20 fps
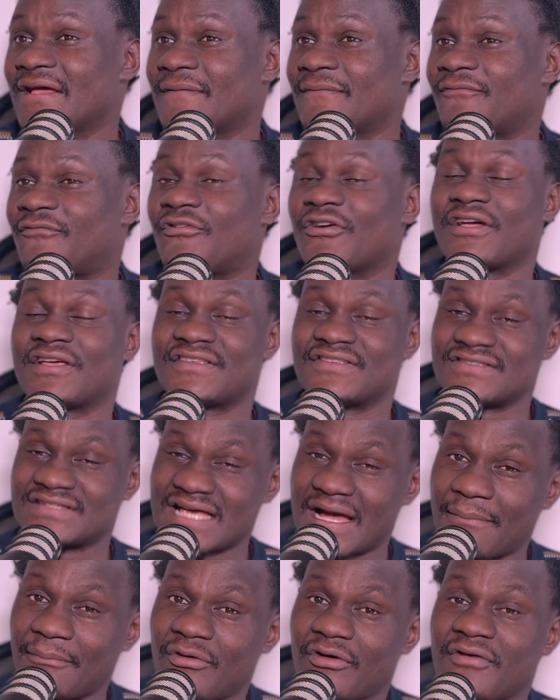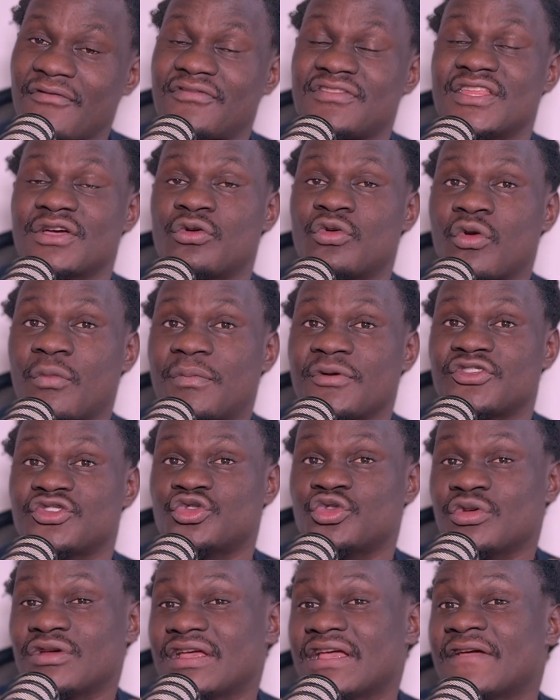For example, if the group is
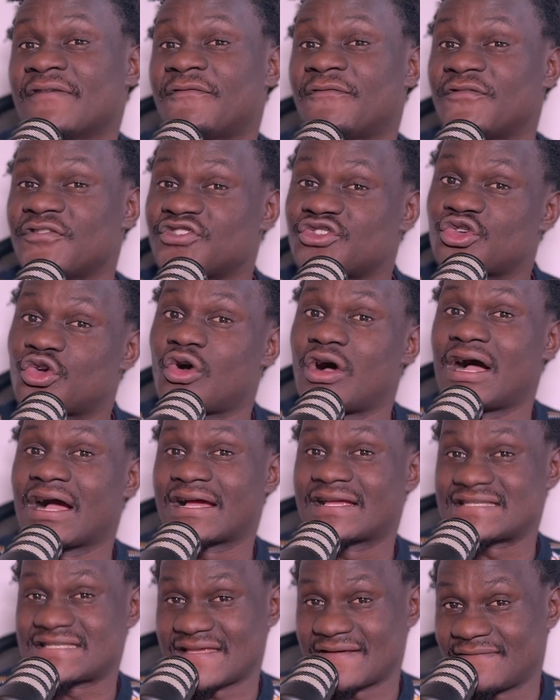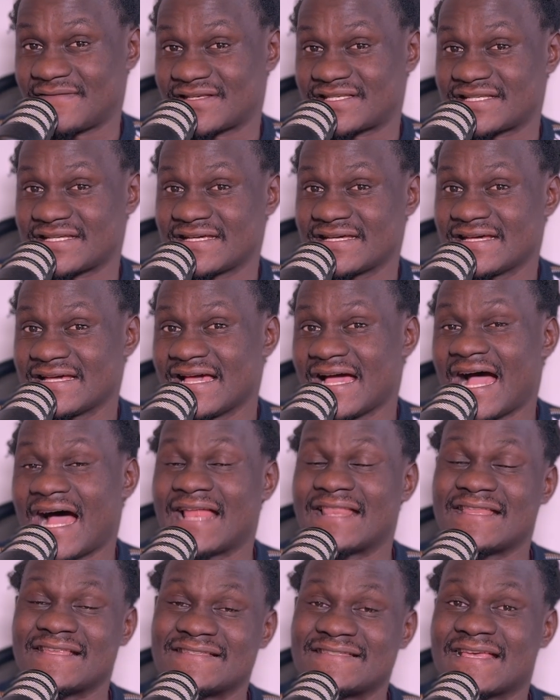doing a physical activity and
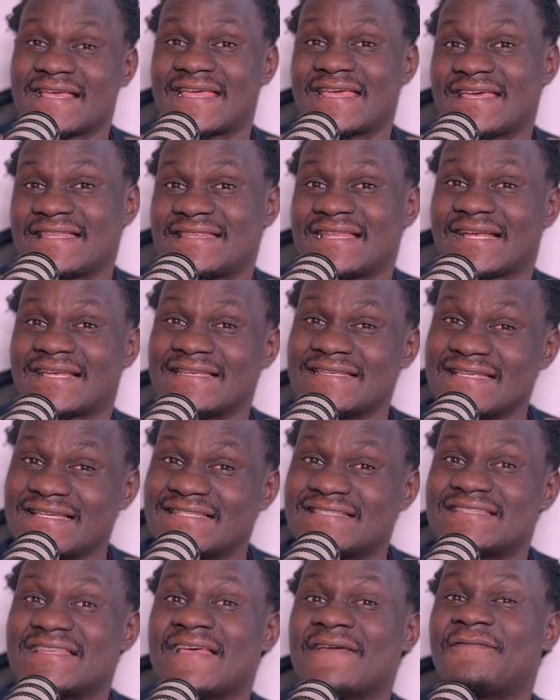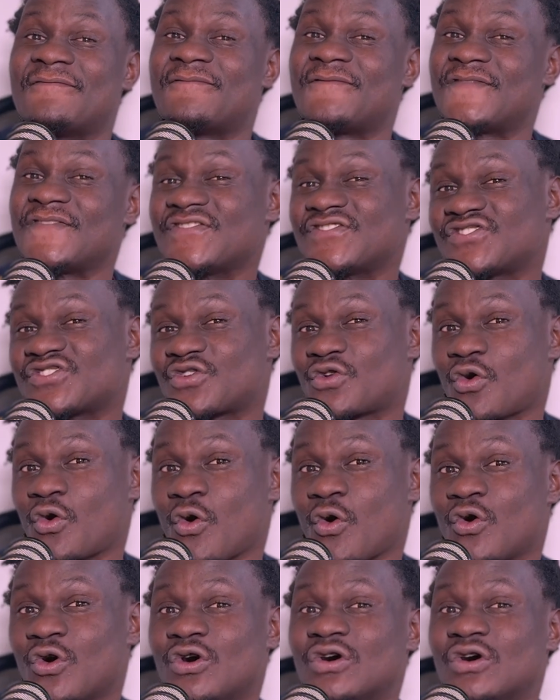there's a kid that needs a physical